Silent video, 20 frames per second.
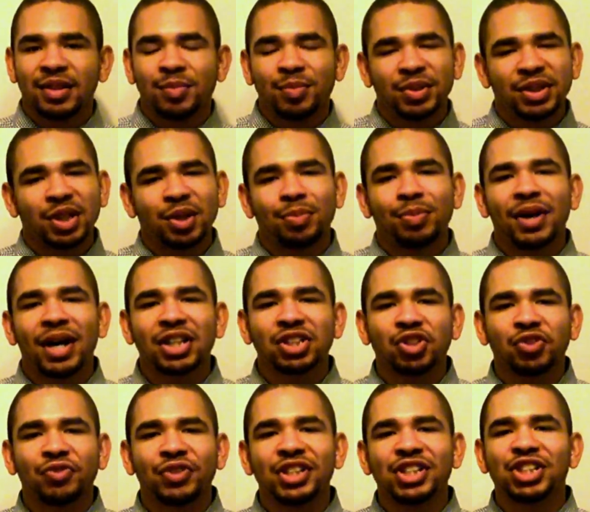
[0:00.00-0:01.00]
But an
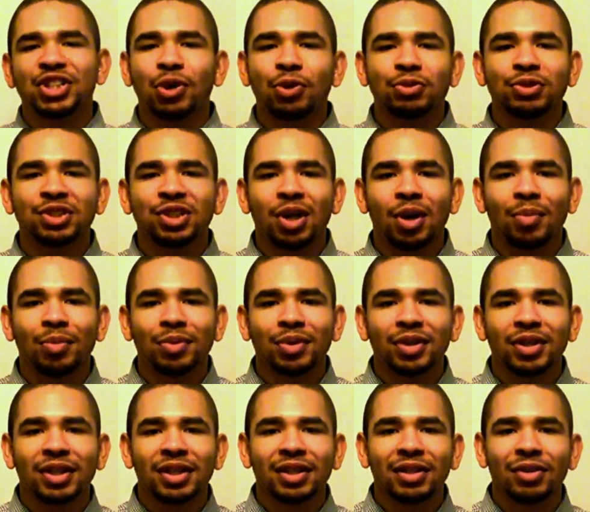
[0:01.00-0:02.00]
apostrophe shows up
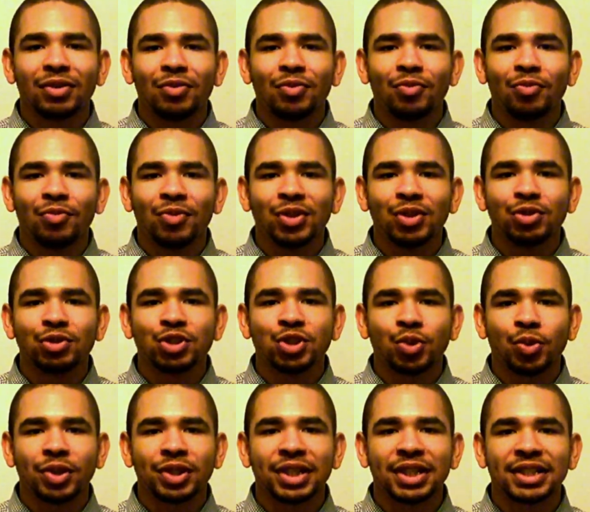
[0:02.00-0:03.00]
when you
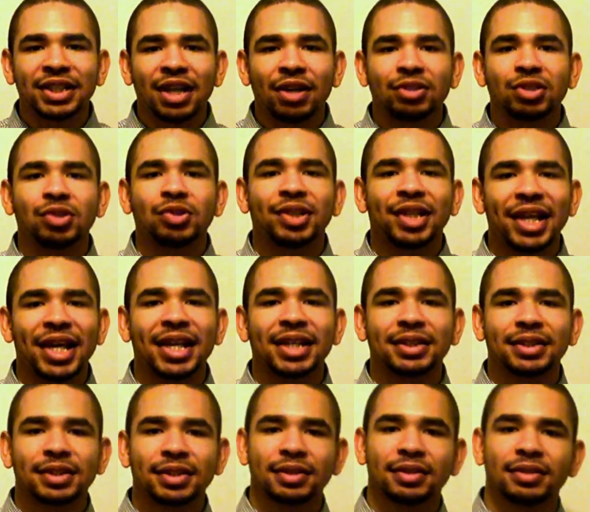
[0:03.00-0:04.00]
shorten it down to
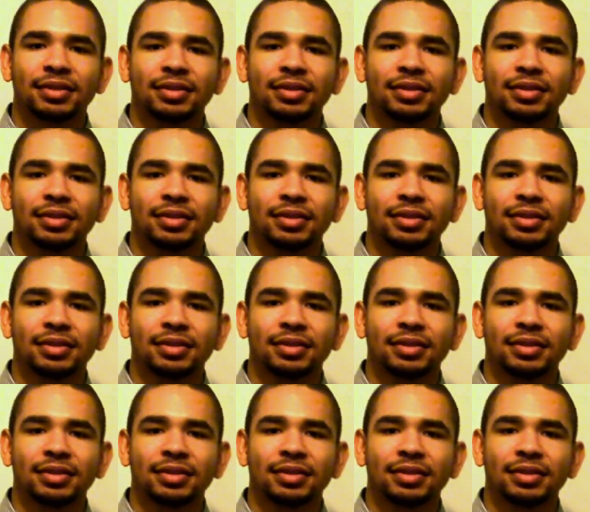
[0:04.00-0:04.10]
can't.